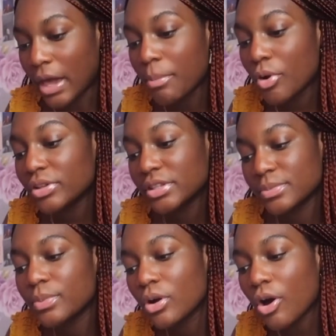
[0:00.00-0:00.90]
I borrowed this
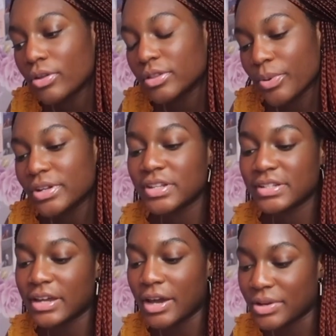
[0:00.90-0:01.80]
book called The
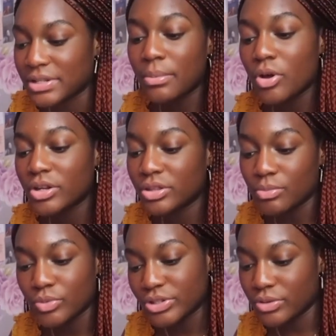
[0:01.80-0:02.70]
Princess Diaries, but I'm not in the
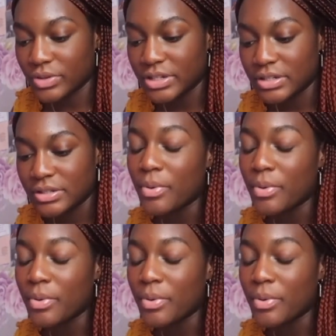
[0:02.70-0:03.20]
mood to read it.